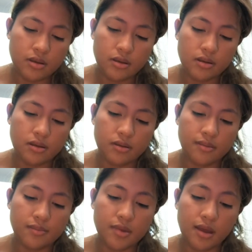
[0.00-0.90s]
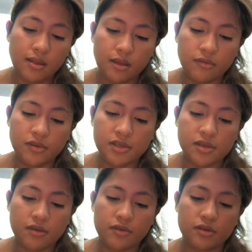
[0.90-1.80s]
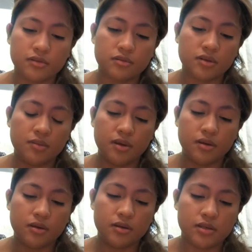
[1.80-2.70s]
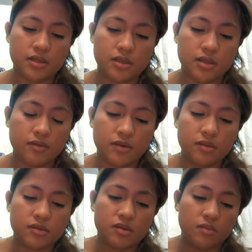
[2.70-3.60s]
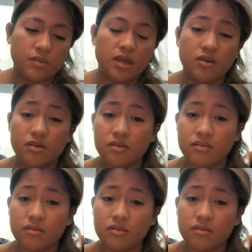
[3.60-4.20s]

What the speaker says: I love this stuff, to be honest. Even because it's a mirror.